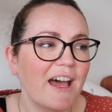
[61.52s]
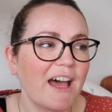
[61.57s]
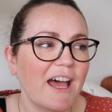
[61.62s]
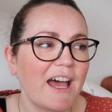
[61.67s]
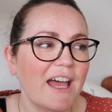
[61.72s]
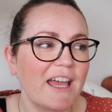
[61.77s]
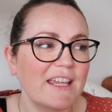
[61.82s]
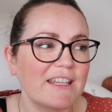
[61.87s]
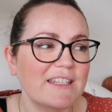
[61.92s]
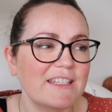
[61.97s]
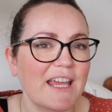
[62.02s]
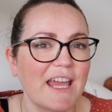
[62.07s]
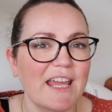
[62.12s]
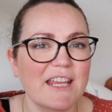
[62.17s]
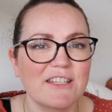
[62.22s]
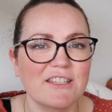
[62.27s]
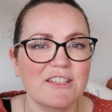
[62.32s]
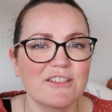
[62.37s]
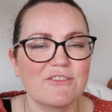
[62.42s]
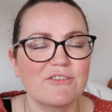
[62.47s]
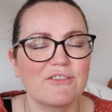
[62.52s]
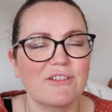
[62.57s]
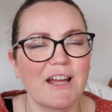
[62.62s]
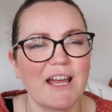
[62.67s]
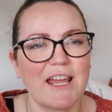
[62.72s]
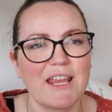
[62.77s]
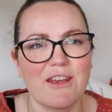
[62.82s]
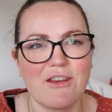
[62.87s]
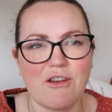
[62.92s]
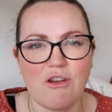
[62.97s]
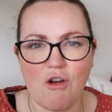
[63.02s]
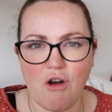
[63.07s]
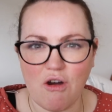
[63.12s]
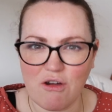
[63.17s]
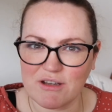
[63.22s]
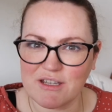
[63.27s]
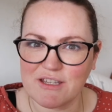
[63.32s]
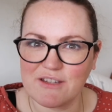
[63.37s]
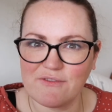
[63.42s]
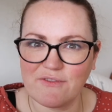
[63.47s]
I tend to try
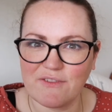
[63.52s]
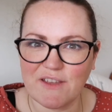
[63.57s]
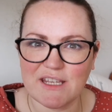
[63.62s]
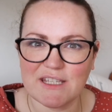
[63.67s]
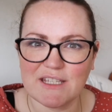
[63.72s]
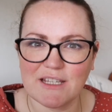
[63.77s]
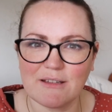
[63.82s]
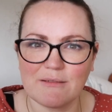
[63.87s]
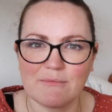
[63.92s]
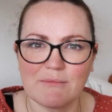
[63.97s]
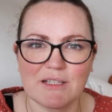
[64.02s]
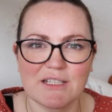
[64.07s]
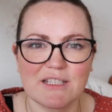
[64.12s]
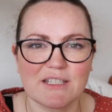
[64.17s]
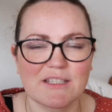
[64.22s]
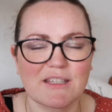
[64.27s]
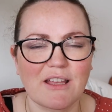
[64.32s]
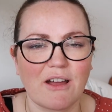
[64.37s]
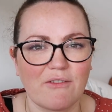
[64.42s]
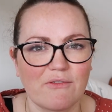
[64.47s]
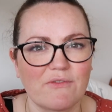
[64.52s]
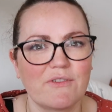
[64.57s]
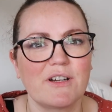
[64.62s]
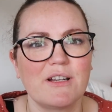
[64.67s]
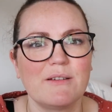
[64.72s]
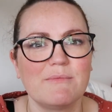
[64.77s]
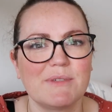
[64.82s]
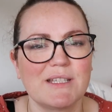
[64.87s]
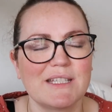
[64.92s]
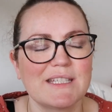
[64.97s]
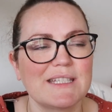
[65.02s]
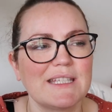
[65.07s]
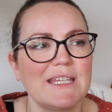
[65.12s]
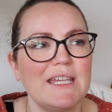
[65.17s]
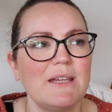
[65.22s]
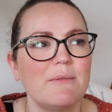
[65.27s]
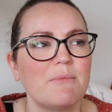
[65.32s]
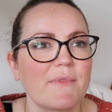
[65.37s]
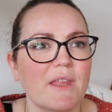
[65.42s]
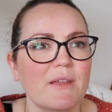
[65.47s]
not to feed him and just comfort him to
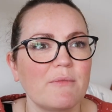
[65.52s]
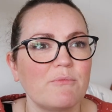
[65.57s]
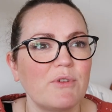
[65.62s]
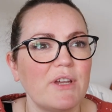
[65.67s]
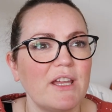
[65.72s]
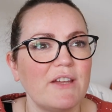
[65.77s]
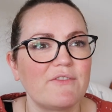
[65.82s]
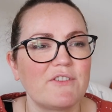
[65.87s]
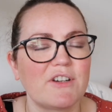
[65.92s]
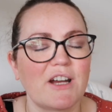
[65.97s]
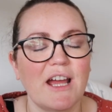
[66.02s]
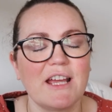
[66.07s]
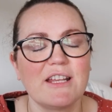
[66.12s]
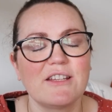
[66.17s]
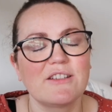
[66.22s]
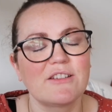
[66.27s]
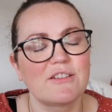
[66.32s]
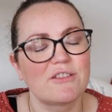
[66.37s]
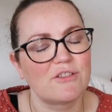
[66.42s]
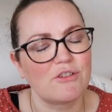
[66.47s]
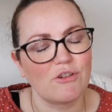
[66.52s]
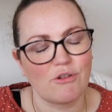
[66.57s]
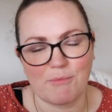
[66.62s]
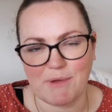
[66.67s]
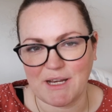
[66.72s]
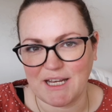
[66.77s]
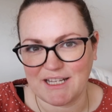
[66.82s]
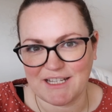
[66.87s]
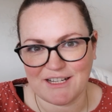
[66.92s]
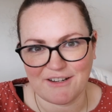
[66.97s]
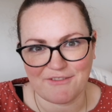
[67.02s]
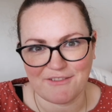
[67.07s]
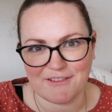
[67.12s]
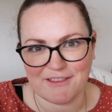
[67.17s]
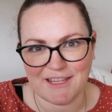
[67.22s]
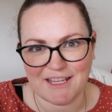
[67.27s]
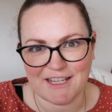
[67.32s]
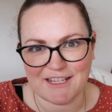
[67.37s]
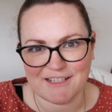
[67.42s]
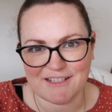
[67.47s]
sleep. We have tried so many
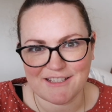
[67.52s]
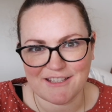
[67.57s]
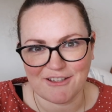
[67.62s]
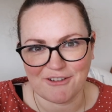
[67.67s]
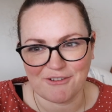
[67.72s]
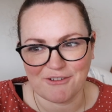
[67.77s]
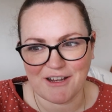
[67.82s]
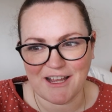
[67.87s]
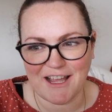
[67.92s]
different things though